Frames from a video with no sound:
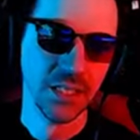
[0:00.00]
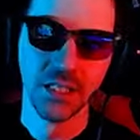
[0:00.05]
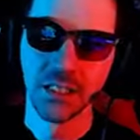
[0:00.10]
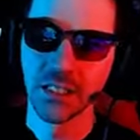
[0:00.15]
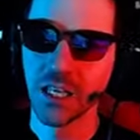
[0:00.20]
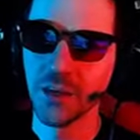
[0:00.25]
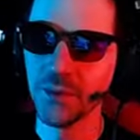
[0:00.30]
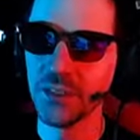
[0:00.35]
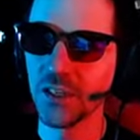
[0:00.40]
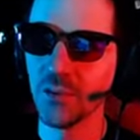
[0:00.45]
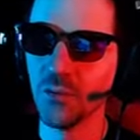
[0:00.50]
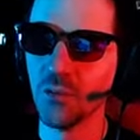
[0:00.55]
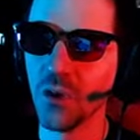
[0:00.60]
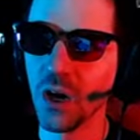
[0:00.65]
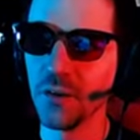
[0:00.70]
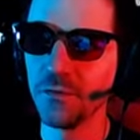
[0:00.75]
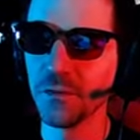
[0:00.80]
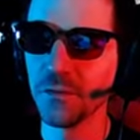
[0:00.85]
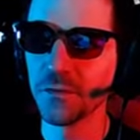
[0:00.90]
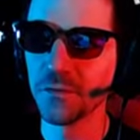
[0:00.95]
Give me some
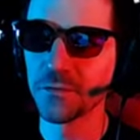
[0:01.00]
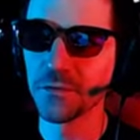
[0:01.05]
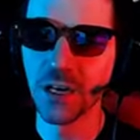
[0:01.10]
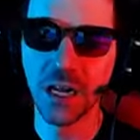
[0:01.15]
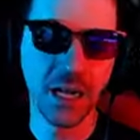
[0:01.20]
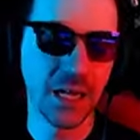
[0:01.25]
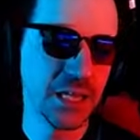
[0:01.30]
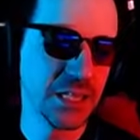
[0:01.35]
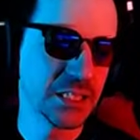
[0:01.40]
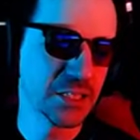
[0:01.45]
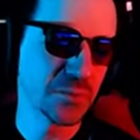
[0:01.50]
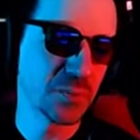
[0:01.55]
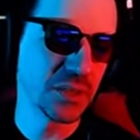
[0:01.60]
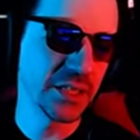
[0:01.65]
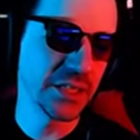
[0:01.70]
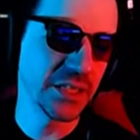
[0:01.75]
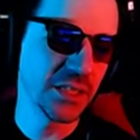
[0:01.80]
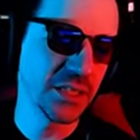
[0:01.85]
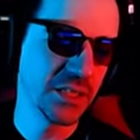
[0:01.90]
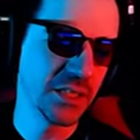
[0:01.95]
waffle fries,
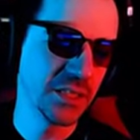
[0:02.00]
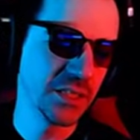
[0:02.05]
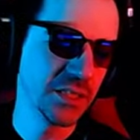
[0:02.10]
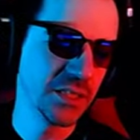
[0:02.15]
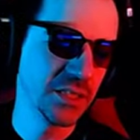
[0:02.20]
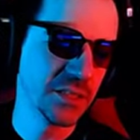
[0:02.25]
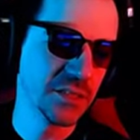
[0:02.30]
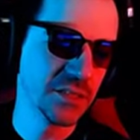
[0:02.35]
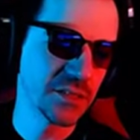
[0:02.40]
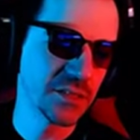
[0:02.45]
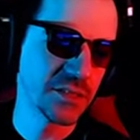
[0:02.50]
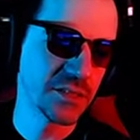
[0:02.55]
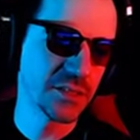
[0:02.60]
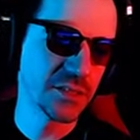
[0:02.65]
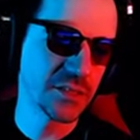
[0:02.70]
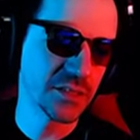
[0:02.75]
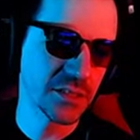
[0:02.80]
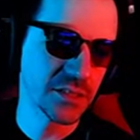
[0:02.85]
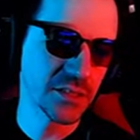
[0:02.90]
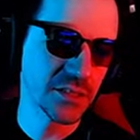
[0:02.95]

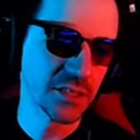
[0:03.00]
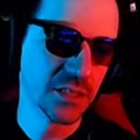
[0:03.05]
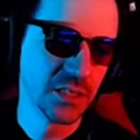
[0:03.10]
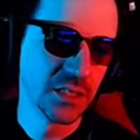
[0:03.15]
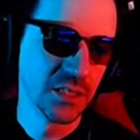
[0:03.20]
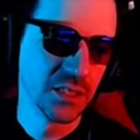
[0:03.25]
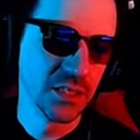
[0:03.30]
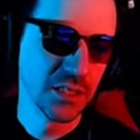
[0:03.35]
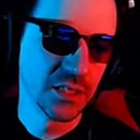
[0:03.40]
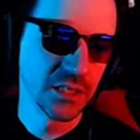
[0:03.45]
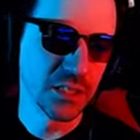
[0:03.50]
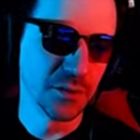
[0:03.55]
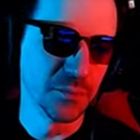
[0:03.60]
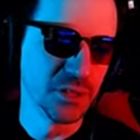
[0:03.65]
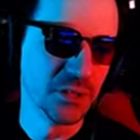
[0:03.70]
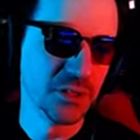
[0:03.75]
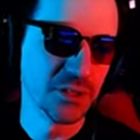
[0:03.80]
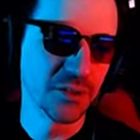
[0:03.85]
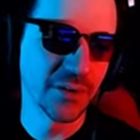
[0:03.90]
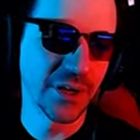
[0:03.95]
please. The
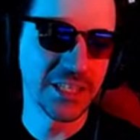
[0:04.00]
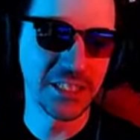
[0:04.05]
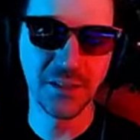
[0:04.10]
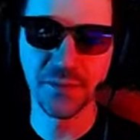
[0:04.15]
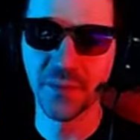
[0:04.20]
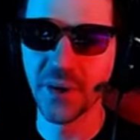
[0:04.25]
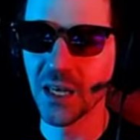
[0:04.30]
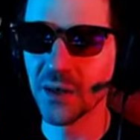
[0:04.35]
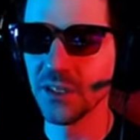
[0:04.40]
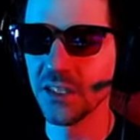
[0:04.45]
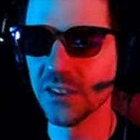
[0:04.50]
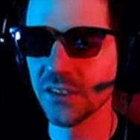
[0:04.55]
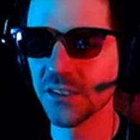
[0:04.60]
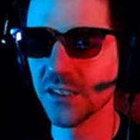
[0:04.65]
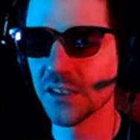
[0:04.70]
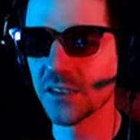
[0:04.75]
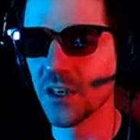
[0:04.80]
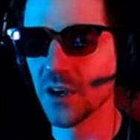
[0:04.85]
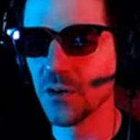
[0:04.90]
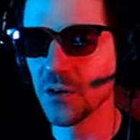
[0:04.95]
blue and whites, baby,
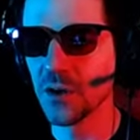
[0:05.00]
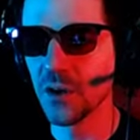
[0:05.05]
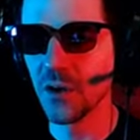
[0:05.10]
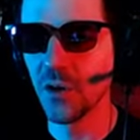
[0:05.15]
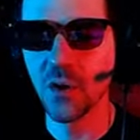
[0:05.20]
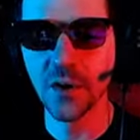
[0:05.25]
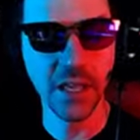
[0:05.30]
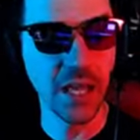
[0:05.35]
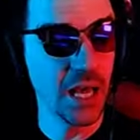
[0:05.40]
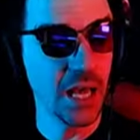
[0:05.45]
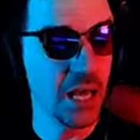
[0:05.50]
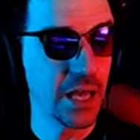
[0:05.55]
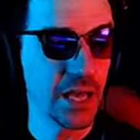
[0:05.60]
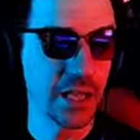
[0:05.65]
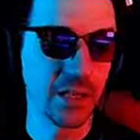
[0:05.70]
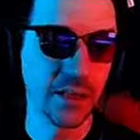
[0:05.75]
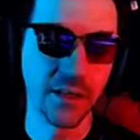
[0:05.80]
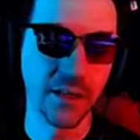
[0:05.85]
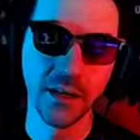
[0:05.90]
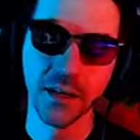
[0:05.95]
says Coco. Oh, yeah,
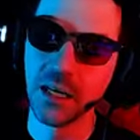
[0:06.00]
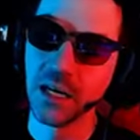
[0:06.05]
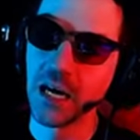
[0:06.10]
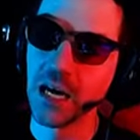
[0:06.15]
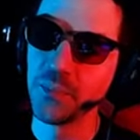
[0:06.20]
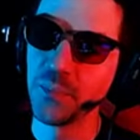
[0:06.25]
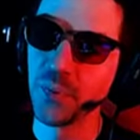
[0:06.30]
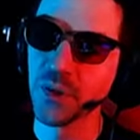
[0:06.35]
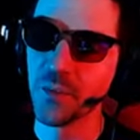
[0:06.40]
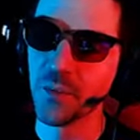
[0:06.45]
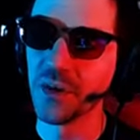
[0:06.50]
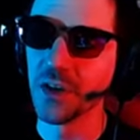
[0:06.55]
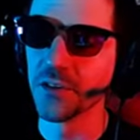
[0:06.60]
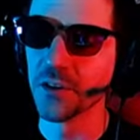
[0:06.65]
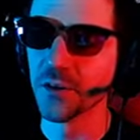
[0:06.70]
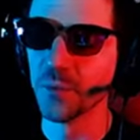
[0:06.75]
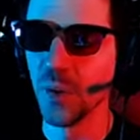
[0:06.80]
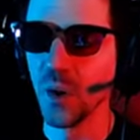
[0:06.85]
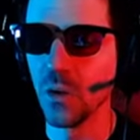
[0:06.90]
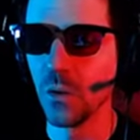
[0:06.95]
and uh, I put up
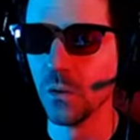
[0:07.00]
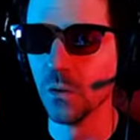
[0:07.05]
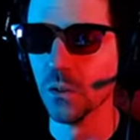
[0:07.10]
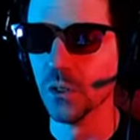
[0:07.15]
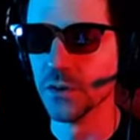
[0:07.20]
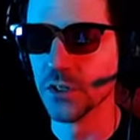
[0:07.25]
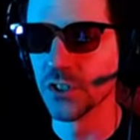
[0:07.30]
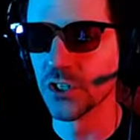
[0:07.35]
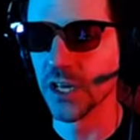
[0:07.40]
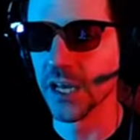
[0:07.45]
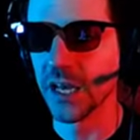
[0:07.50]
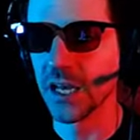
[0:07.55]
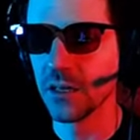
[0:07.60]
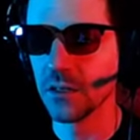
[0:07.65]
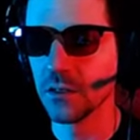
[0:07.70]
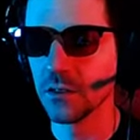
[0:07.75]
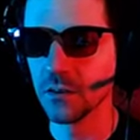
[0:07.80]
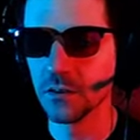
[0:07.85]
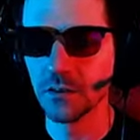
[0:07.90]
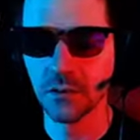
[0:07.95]
another poll in the chat.
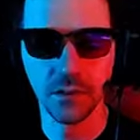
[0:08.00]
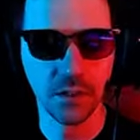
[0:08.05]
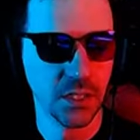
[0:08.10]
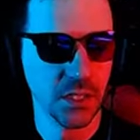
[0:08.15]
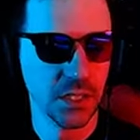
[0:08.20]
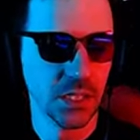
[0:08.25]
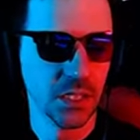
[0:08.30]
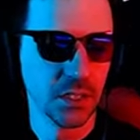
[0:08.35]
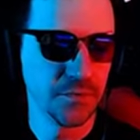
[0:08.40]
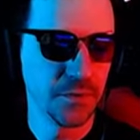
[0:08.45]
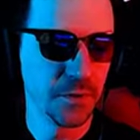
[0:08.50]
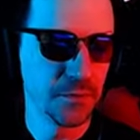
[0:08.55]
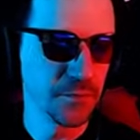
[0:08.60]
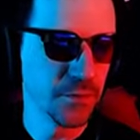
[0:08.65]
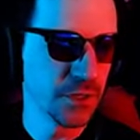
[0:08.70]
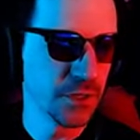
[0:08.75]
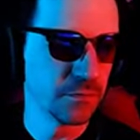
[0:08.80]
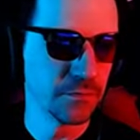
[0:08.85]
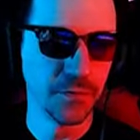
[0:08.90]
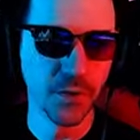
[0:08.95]
Feel
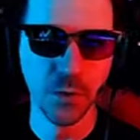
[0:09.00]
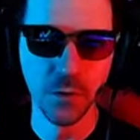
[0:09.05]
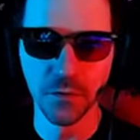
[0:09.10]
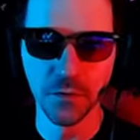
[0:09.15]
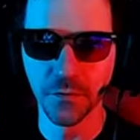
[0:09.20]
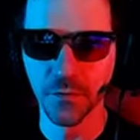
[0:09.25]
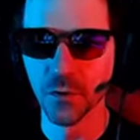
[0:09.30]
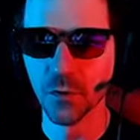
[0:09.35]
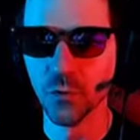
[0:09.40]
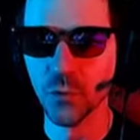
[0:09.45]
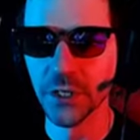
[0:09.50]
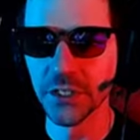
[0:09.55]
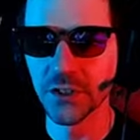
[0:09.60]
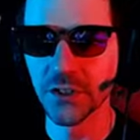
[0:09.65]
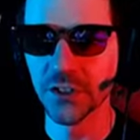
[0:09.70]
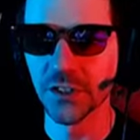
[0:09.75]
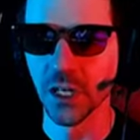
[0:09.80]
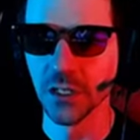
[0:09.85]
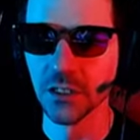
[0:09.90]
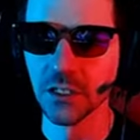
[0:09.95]
free to vote for
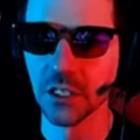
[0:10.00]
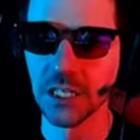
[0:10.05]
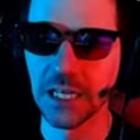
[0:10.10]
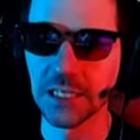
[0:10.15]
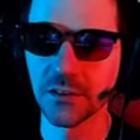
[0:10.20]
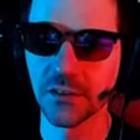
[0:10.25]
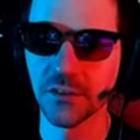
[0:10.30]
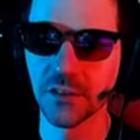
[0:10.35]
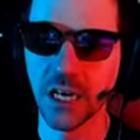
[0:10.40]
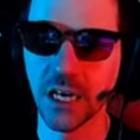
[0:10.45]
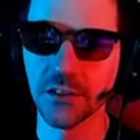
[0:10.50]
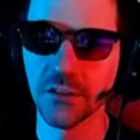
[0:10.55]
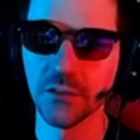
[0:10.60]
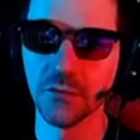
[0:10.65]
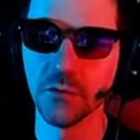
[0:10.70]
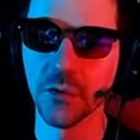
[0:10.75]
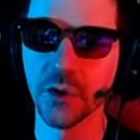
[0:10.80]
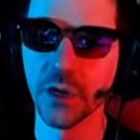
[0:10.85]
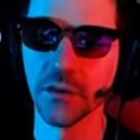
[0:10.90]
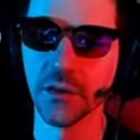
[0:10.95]
which sunglasses I
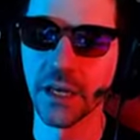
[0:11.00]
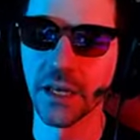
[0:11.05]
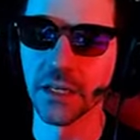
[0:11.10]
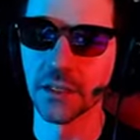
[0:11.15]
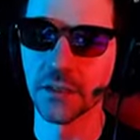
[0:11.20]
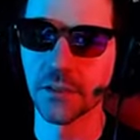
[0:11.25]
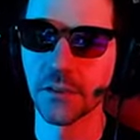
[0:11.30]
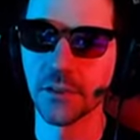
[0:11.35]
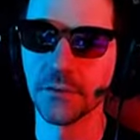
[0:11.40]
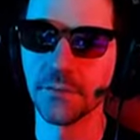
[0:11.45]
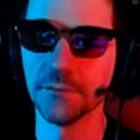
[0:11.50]
should wear next.